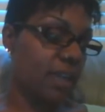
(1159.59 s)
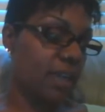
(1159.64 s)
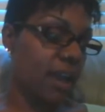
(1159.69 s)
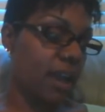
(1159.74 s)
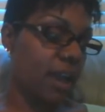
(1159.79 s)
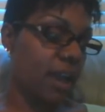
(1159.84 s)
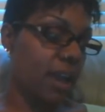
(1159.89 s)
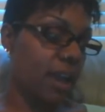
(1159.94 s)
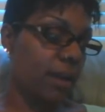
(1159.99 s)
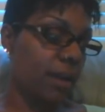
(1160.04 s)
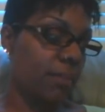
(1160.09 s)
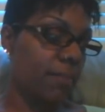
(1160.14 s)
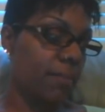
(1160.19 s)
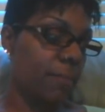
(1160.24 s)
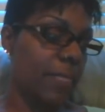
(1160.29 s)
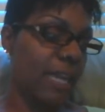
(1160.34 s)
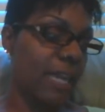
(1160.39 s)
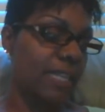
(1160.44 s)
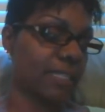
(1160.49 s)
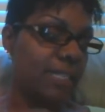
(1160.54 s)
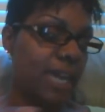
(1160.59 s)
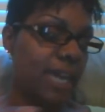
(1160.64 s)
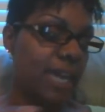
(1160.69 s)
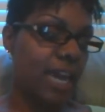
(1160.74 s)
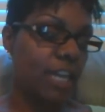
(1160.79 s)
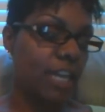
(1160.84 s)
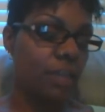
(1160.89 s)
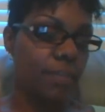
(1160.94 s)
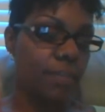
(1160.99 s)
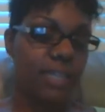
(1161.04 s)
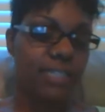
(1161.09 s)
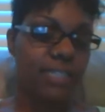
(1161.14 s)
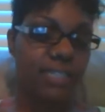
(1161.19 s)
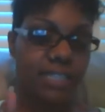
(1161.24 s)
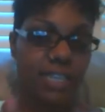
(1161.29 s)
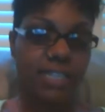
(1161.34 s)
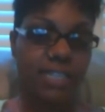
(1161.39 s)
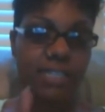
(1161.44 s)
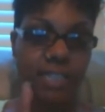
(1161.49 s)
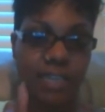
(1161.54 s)
That document
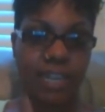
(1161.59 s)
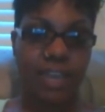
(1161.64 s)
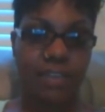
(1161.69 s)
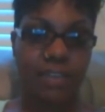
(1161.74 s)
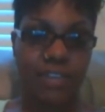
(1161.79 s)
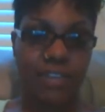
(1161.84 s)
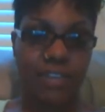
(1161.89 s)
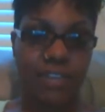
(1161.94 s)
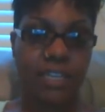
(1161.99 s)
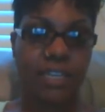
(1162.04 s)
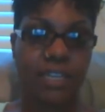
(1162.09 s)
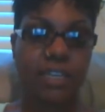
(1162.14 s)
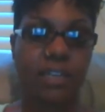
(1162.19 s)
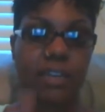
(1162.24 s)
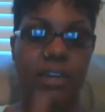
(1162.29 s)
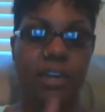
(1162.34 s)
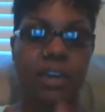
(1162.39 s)
611,